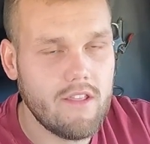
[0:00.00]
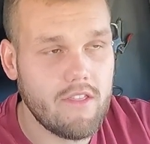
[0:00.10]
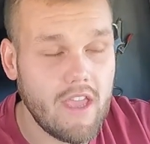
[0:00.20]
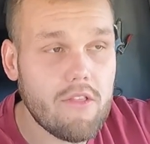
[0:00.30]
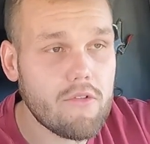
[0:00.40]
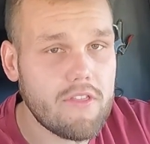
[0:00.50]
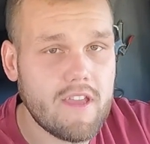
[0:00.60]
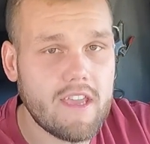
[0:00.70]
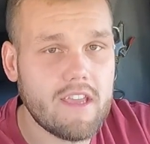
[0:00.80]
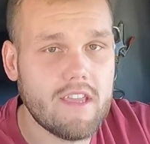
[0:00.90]
The other
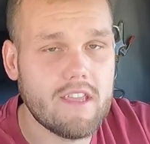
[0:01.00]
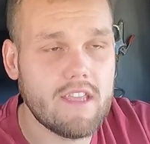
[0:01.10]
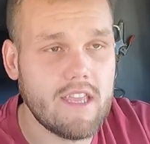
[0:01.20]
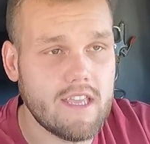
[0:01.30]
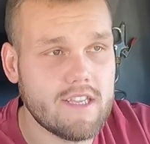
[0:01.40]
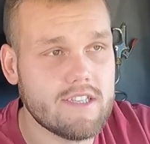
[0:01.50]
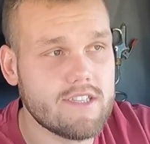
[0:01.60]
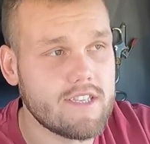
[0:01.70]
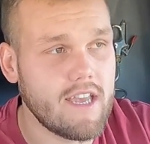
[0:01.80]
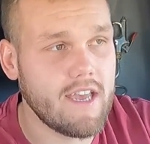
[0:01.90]
thing
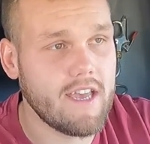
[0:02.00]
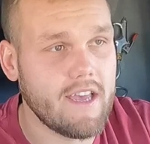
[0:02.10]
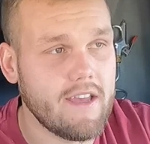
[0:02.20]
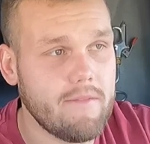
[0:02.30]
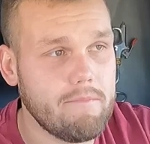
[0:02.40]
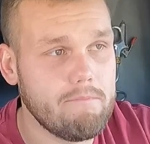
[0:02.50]
is I